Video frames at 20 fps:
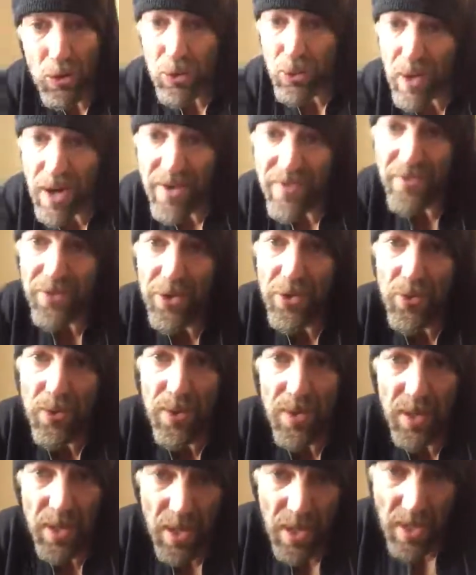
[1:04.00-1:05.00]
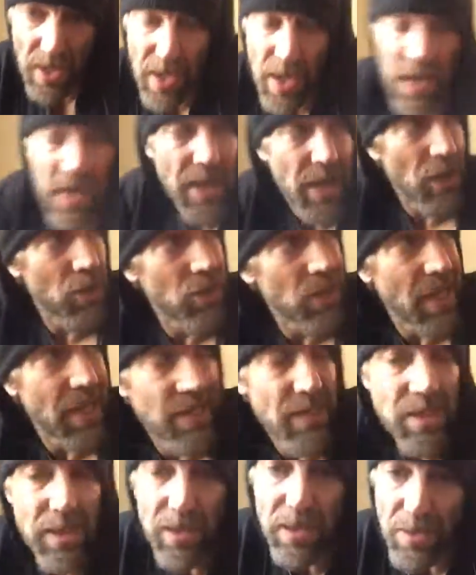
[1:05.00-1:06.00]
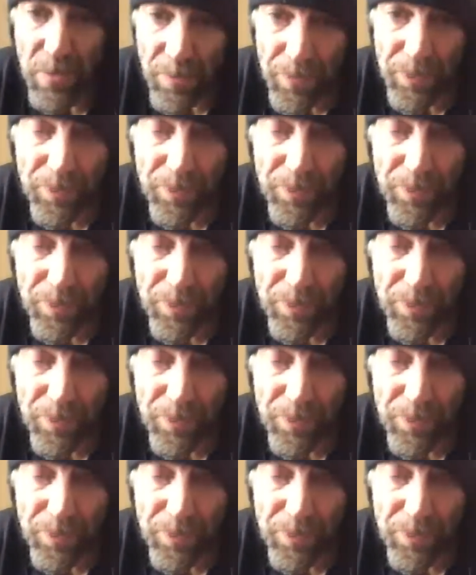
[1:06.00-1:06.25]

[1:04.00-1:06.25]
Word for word: Goes right for you. Goes like this.